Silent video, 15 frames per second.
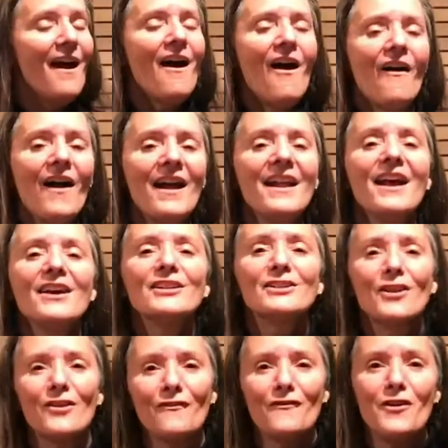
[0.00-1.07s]
All right,
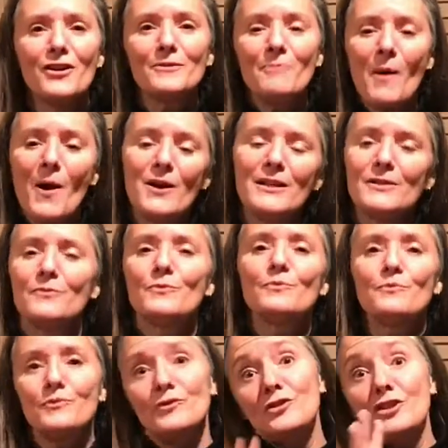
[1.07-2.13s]
so the first part is
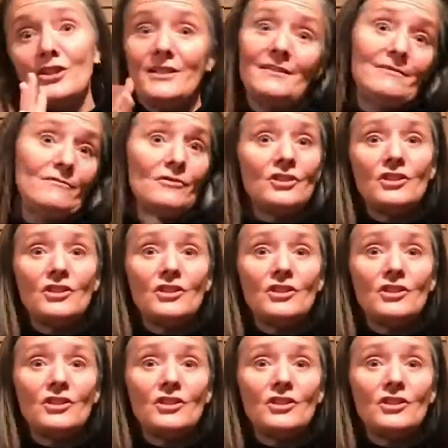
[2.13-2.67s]
just